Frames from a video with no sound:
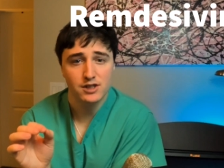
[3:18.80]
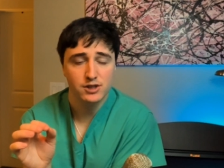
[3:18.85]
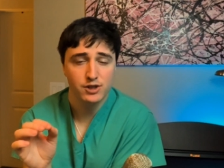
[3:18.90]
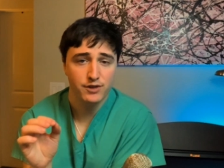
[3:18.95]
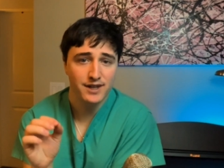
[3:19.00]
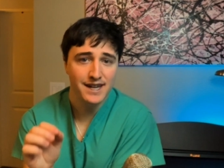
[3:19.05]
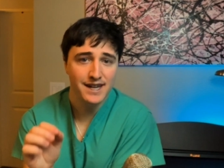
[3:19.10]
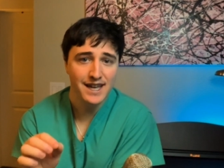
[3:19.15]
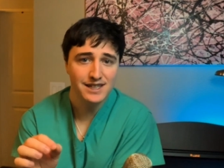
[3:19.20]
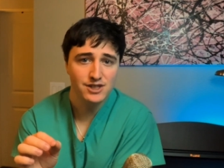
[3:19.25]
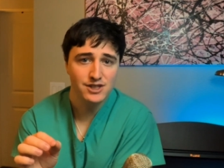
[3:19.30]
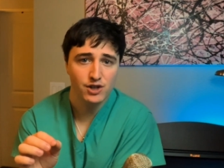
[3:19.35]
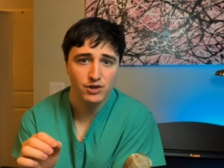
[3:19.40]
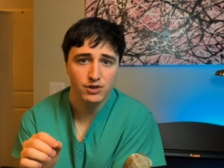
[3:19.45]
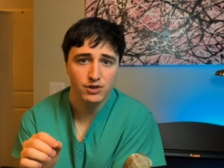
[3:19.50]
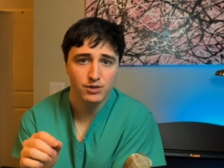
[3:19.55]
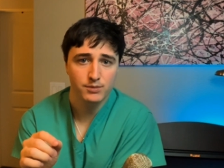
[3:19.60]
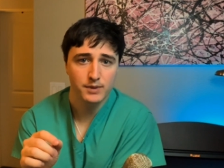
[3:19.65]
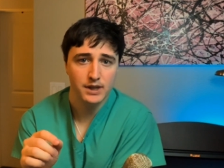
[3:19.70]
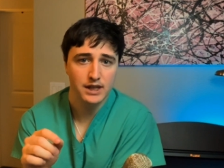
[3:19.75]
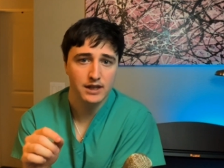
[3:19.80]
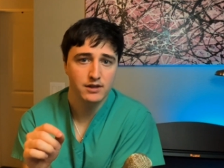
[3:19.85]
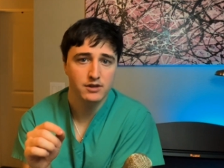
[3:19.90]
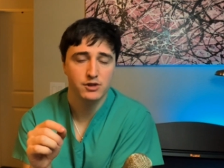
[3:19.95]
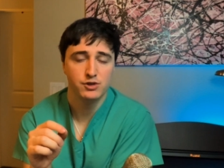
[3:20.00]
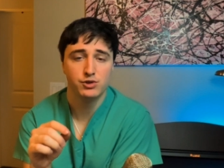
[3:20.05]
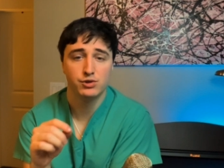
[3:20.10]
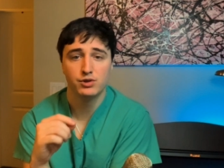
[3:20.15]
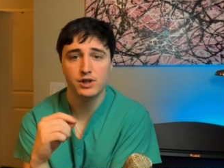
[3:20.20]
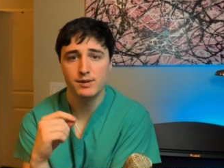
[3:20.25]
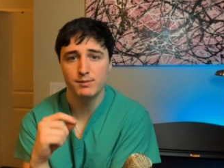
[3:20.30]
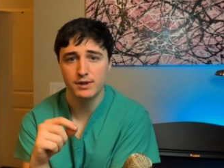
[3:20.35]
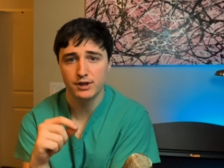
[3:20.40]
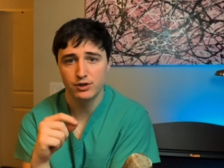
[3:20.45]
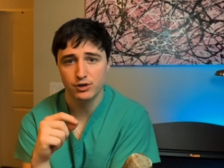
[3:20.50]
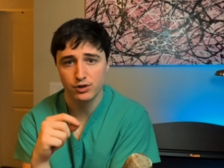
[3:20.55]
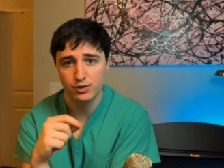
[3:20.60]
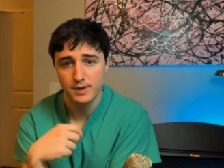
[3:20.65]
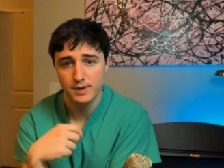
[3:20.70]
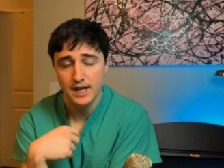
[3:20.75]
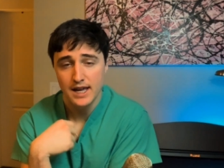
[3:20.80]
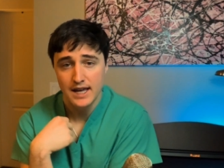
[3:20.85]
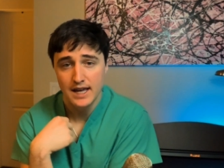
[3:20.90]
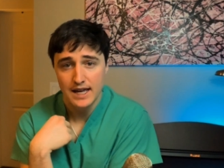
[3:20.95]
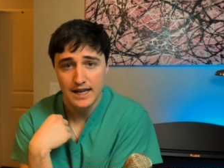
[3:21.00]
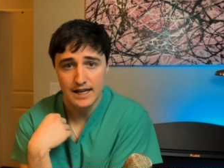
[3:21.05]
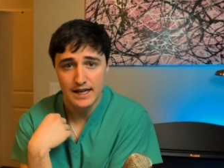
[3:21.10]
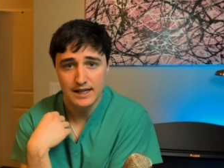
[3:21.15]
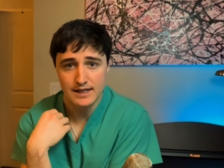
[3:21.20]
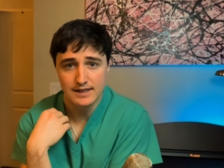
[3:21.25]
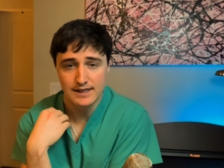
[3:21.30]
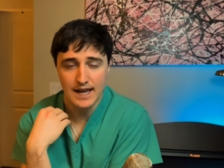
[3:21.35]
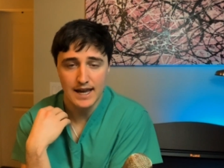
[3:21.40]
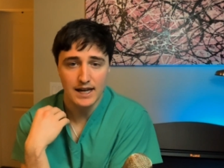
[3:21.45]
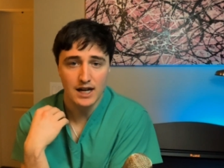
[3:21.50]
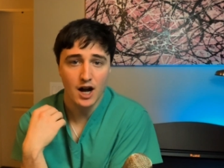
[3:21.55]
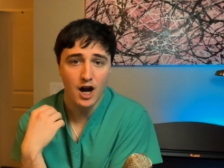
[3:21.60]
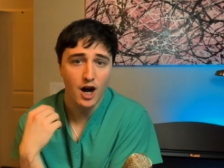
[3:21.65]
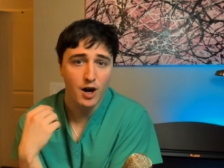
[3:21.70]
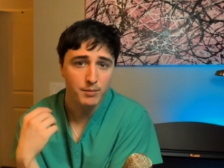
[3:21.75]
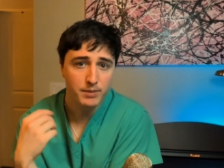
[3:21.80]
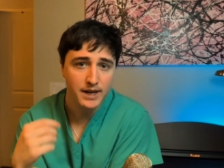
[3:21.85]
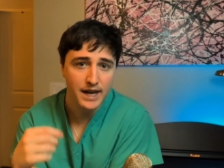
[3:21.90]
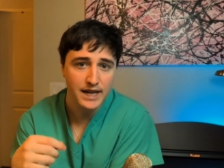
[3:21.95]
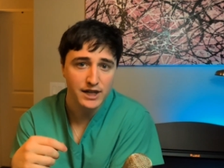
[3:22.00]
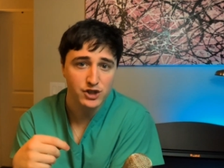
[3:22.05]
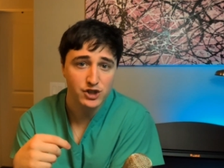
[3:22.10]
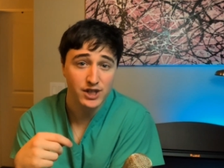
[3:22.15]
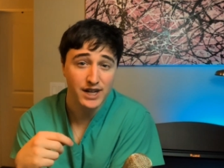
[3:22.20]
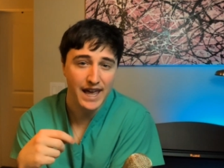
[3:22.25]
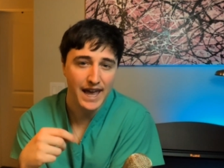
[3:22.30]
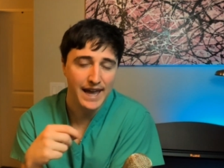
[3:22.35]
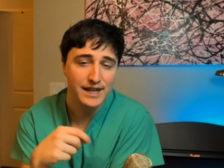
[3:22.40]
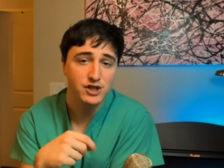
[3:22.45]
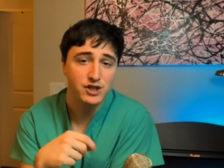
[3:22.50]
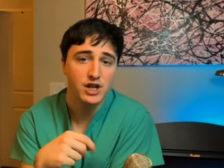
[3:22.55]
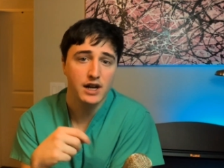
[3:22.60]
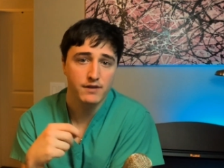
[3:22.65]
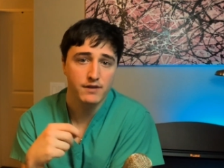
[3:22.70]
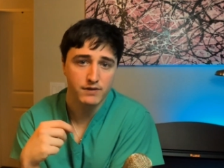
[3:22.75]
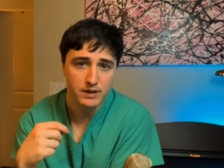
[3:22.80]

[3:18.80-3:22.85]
So the next arm in the treatment group is a combination HIV